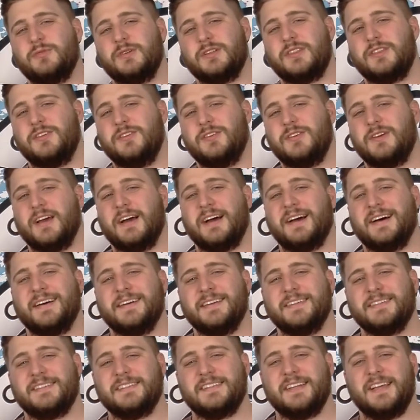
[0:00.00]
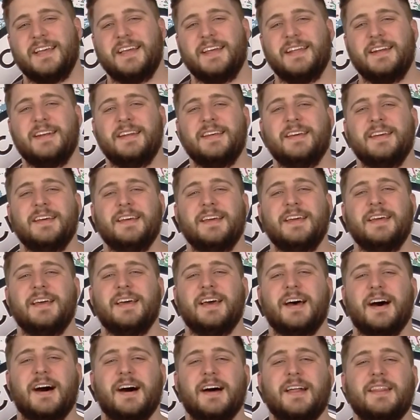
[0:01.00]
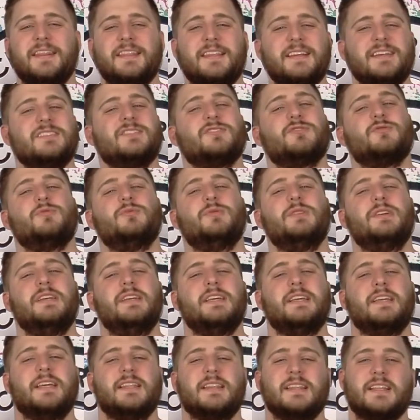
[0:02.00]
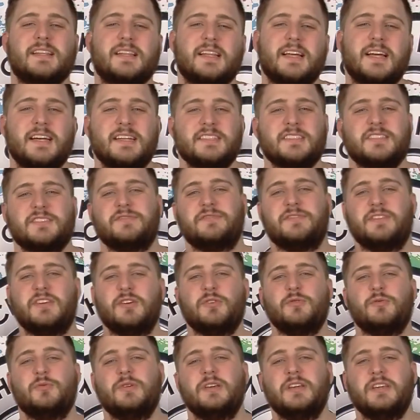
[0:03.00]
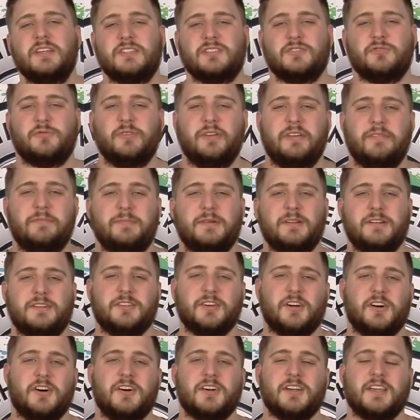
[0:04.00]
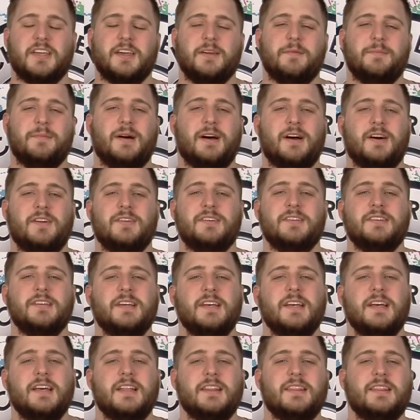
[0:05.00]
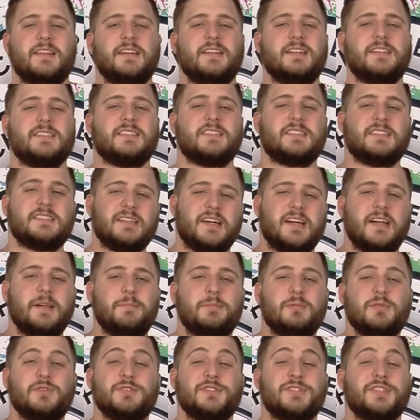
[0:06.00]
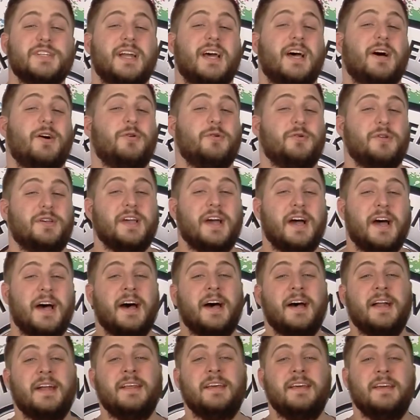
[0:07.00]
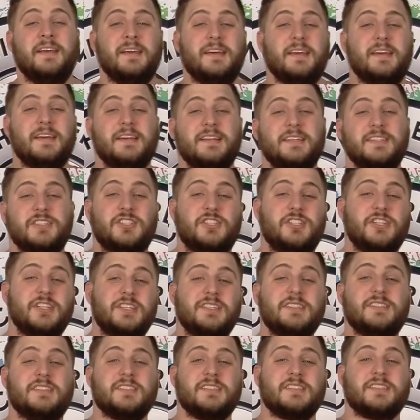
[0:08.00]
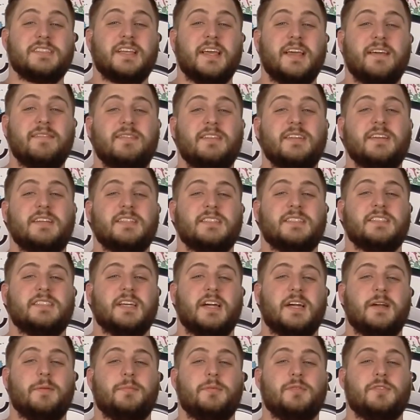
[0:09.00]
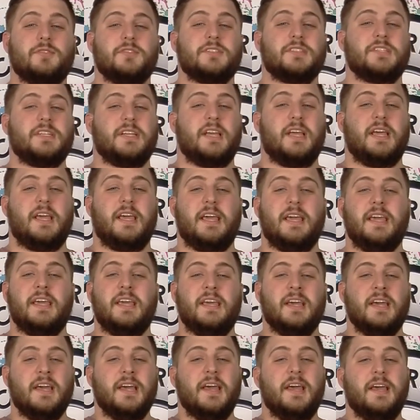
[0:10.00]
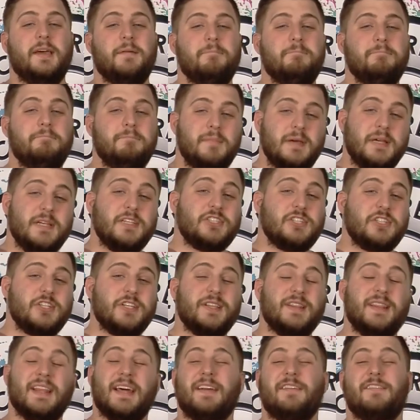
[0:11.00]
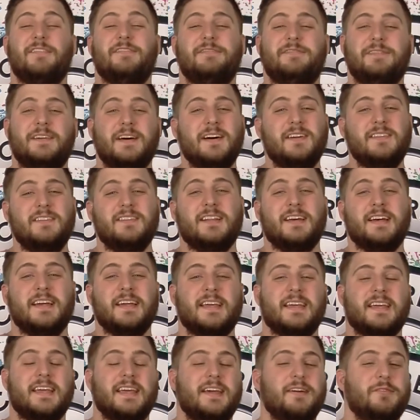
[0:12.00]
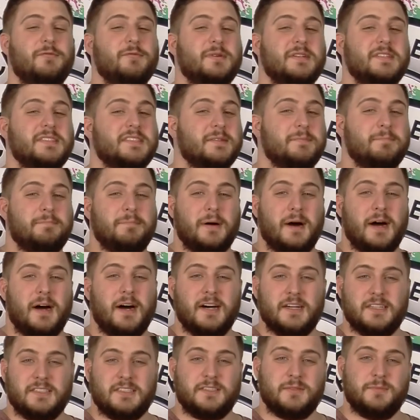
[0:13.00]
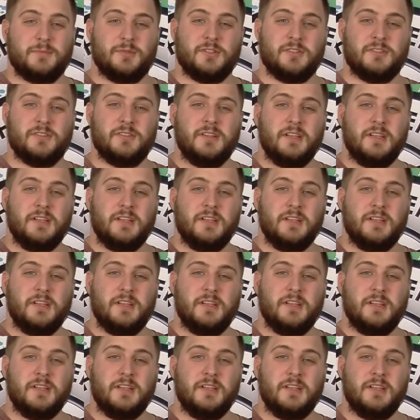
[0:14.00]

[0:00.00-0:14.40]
with you guys. And this week and the last few weeks, we've been talking about the disciples and how God and Jesus gave the disciples a mission that felt like it was impossible.